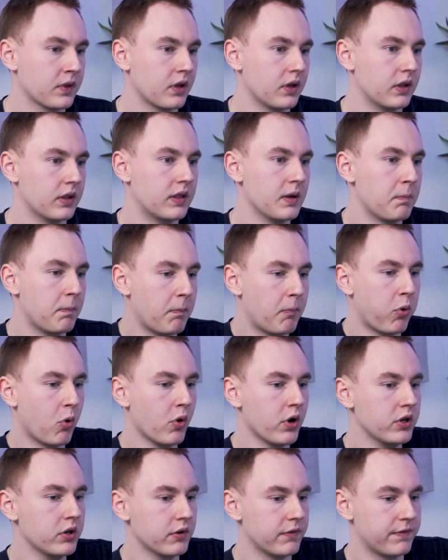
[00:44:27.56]
the
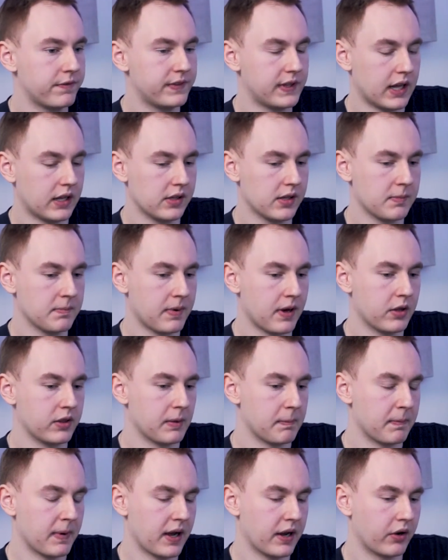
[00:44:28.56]
point of telling about the
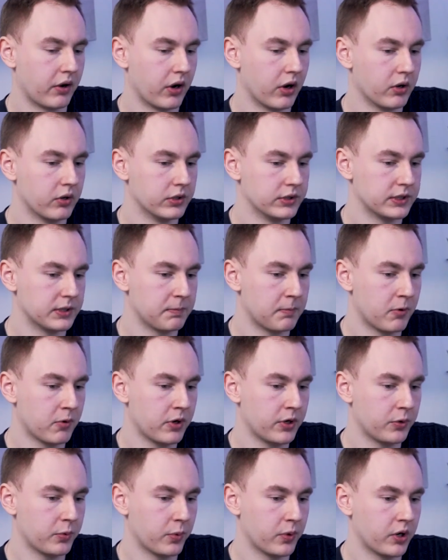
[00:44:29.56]
background is the
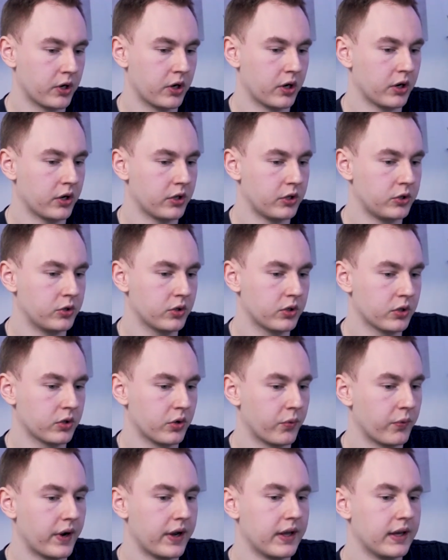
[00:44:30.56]
point where you can
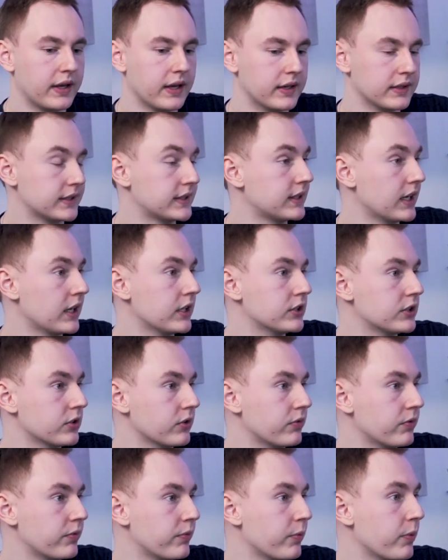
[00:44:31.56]
already get a sense of
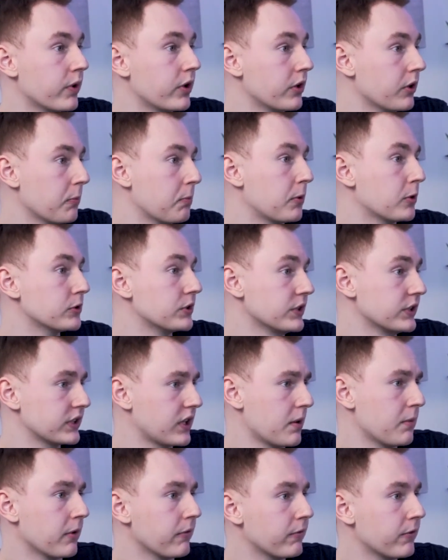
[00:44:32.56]
where the person is
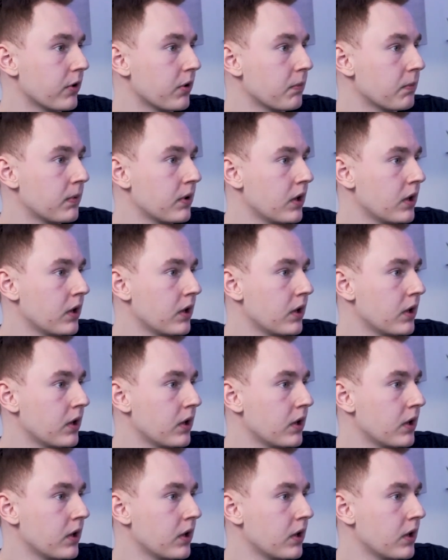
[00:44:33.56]
coming from.